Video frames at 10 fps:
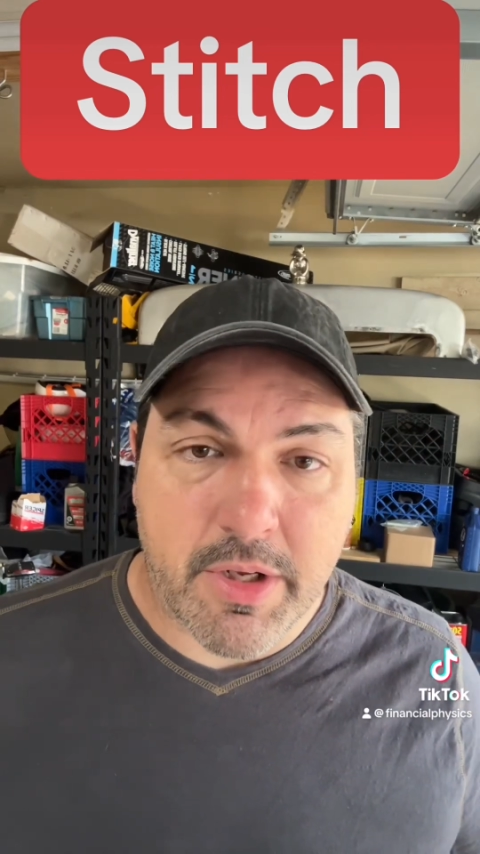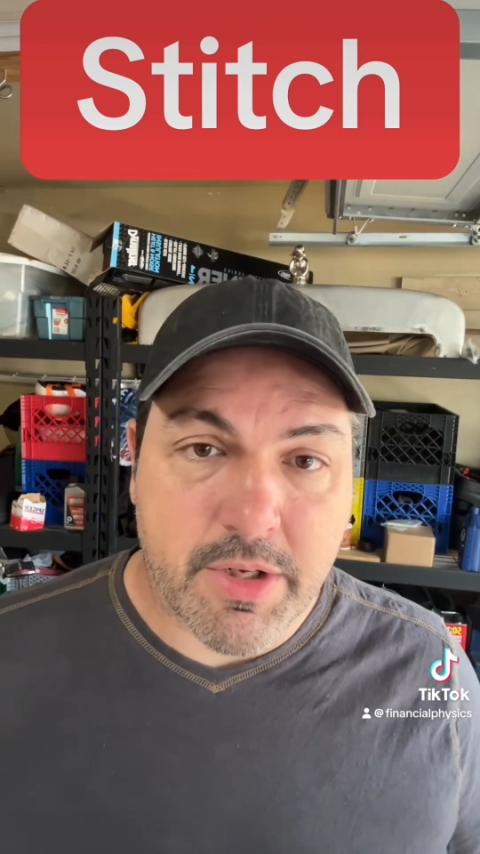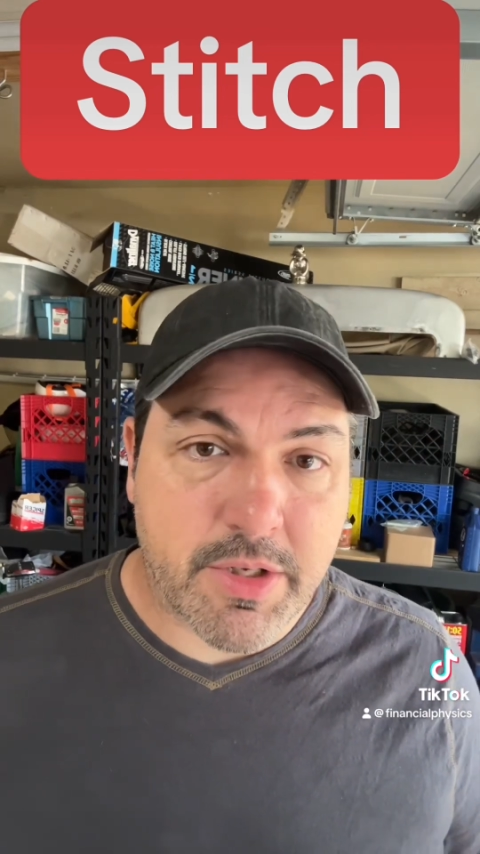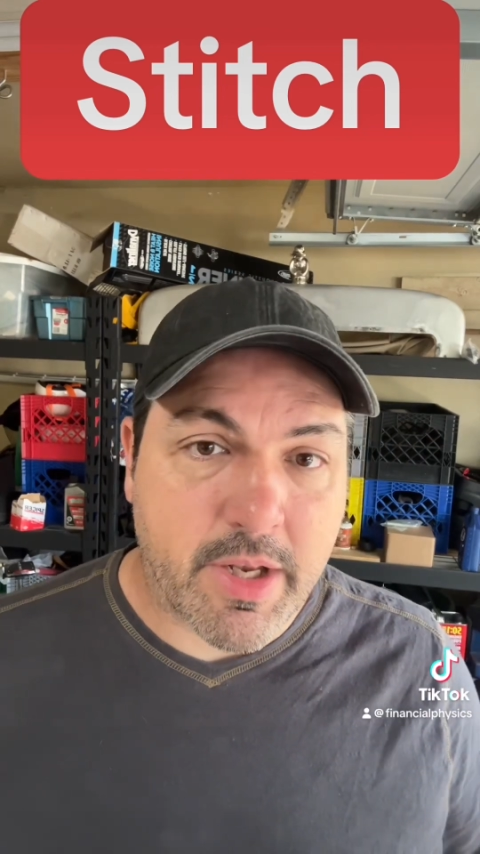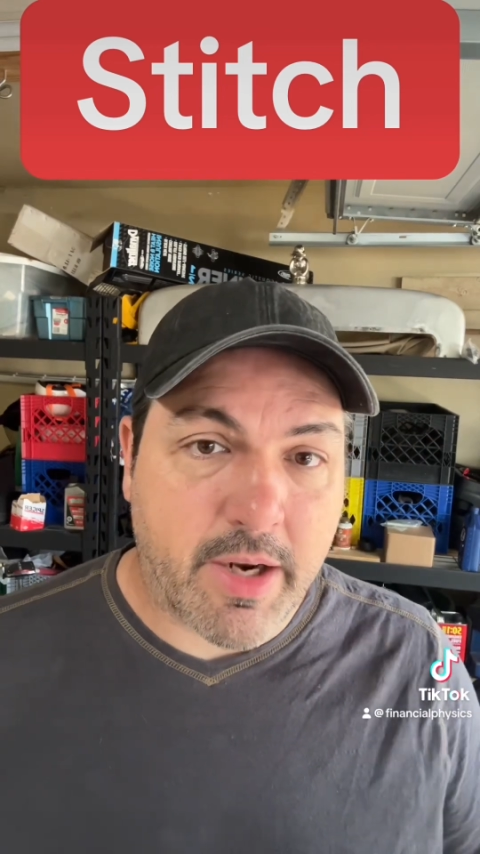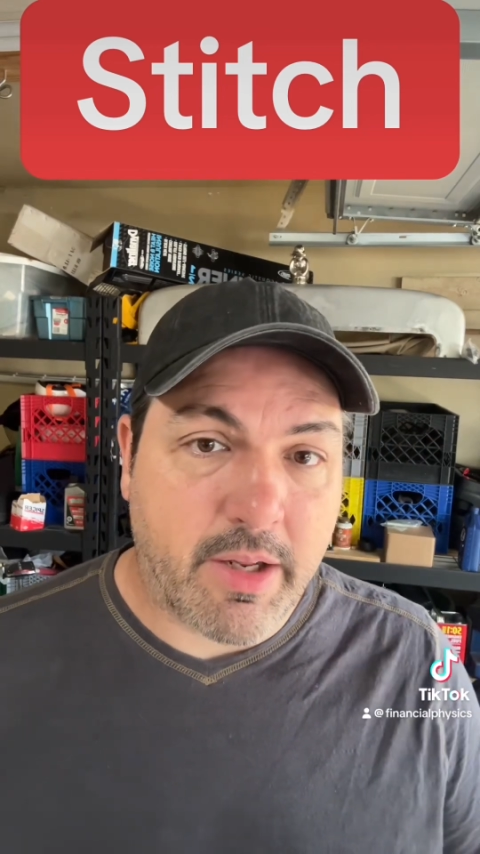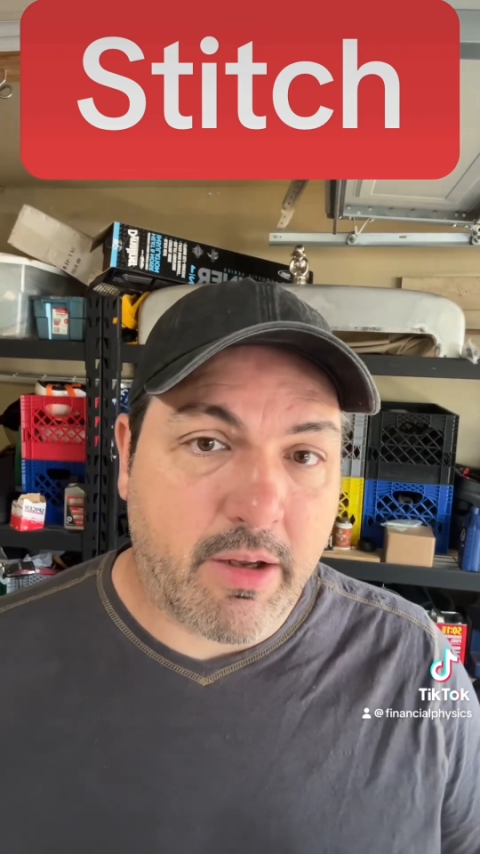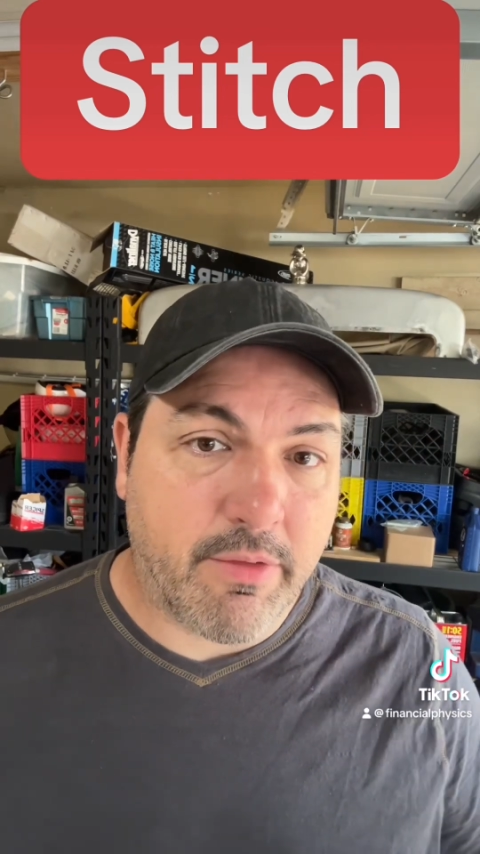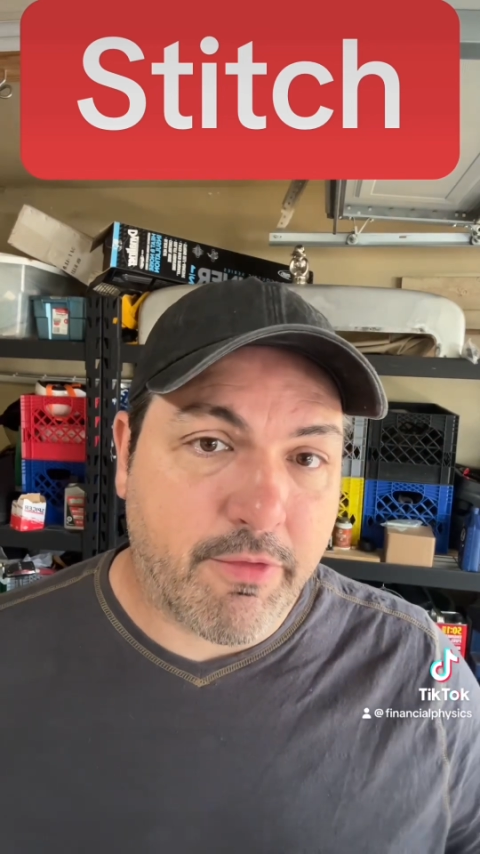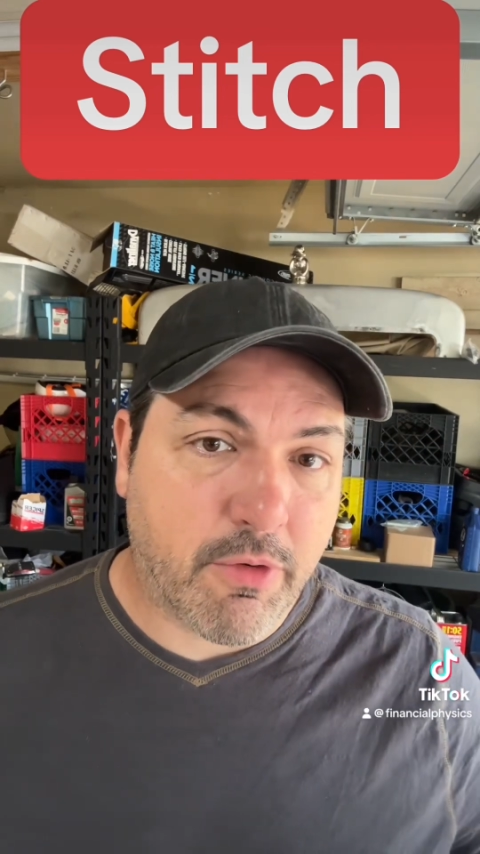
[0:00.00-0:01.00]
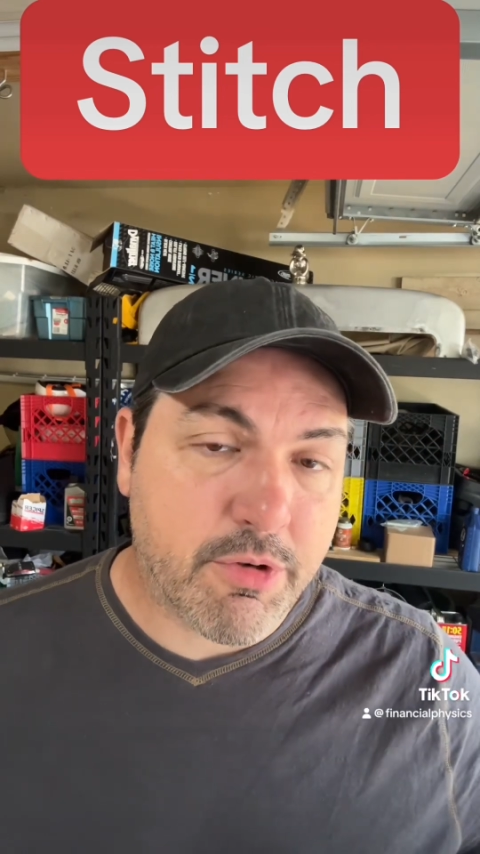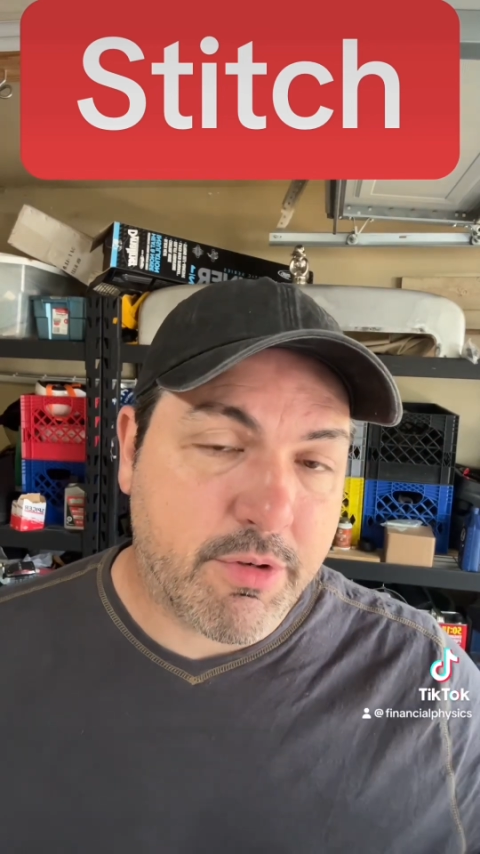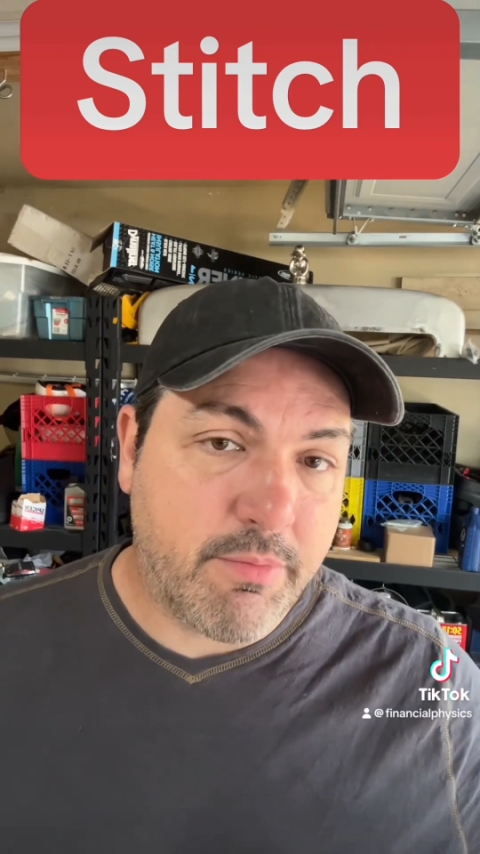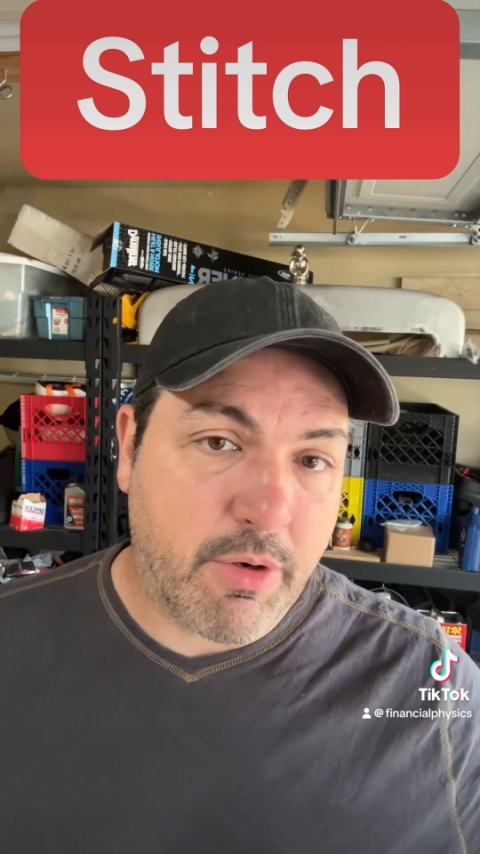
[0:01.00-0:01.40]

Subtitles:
Is the idea of first,